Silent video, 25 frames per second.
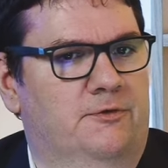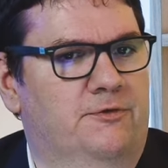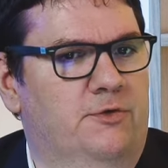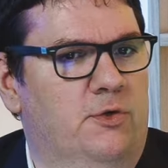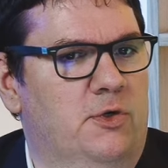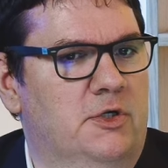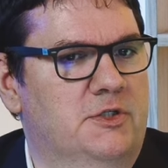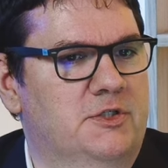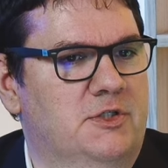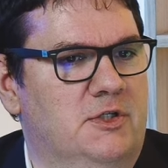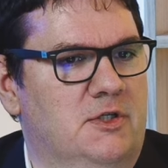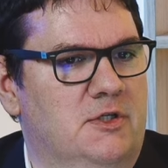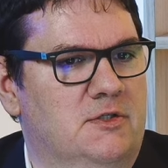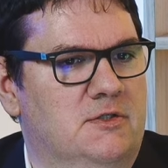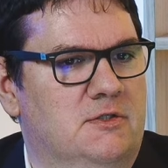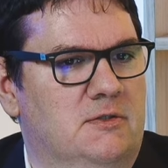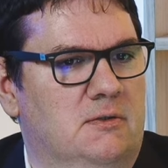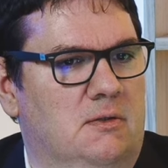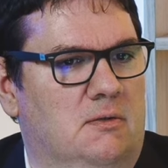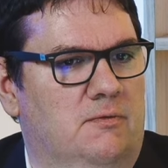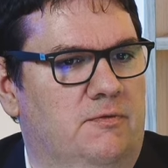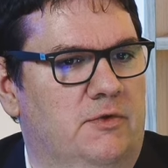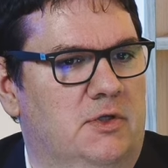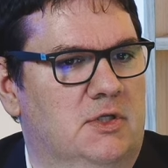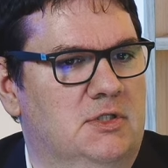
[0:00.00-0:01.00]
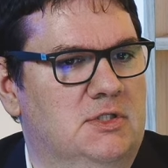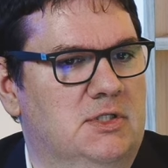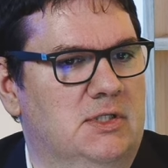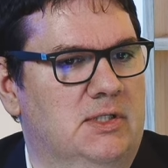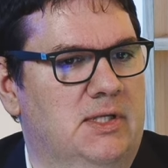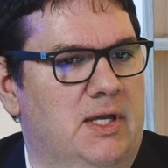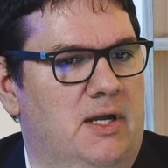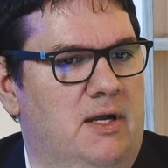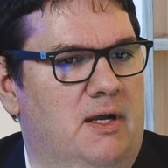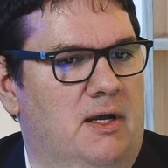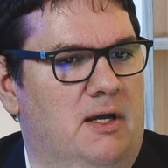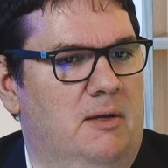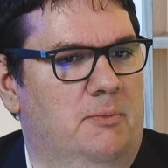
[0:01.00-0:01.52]
first is obviously
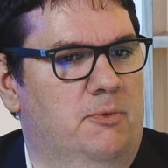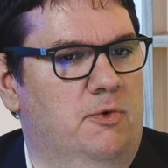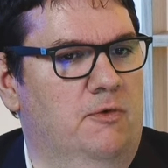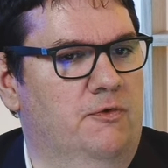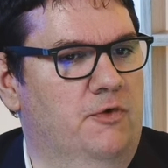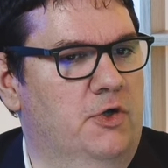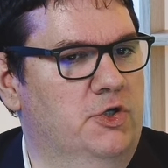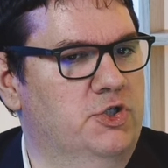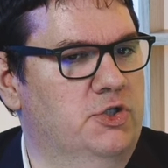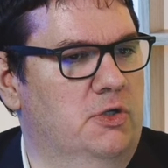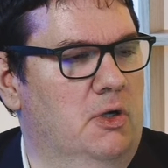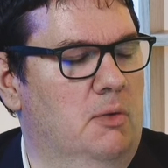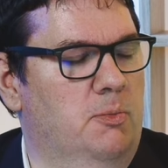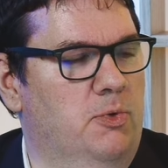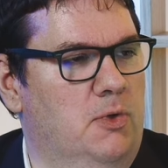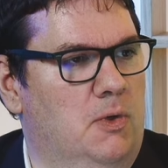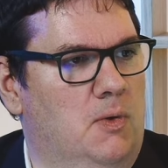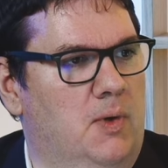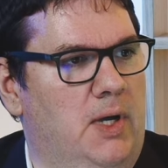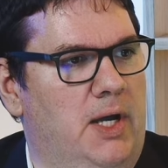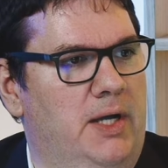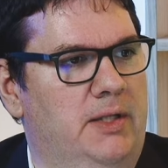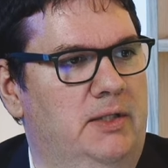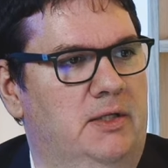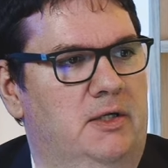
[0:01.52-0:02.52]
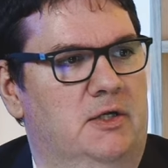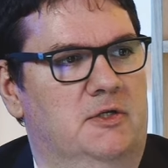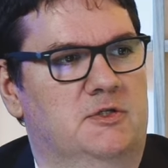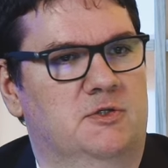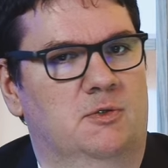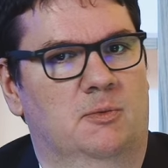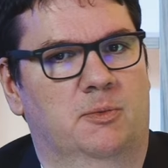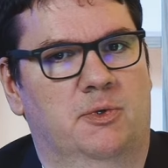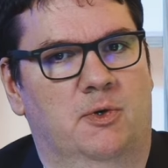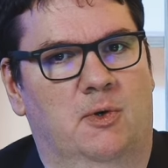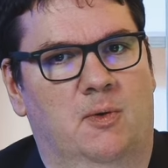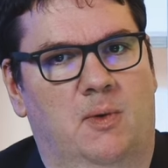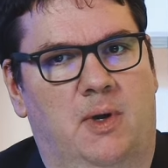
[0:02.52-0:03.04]
there are professional providers who
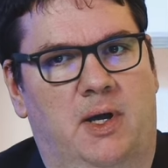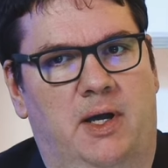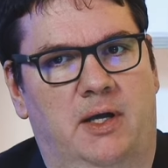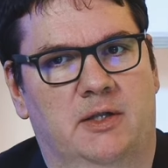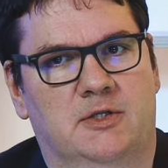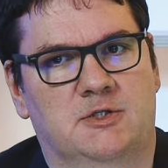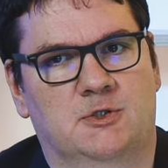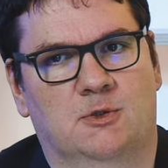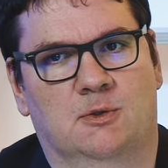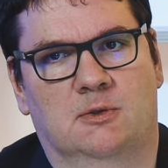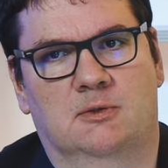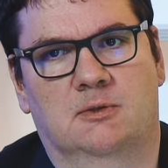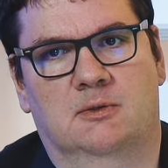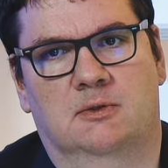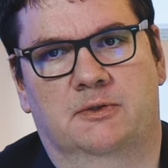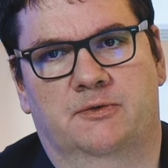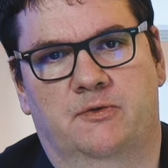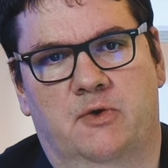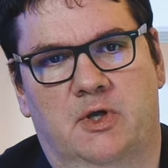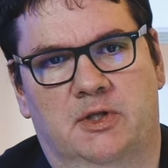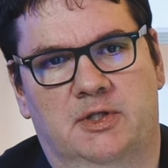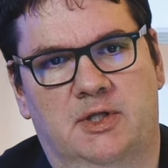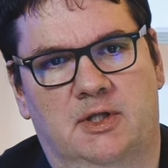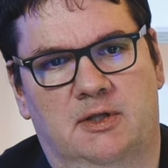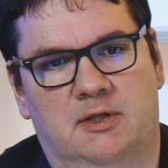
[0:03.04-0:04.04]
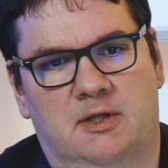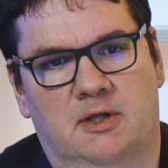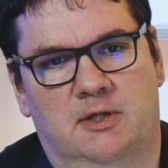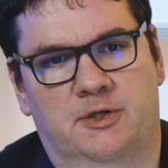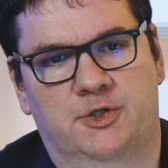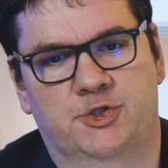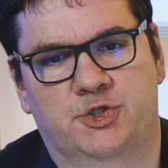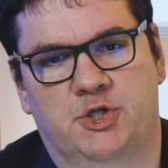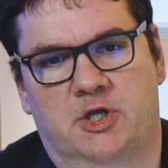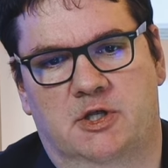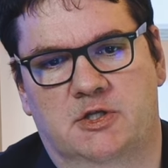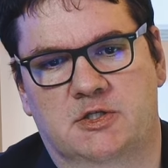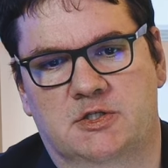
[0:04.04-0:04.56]
provide so-called threat
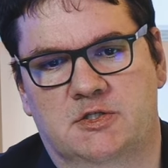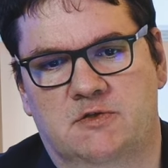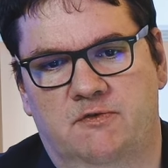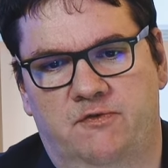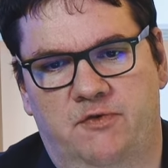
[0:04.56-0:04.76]
intelligence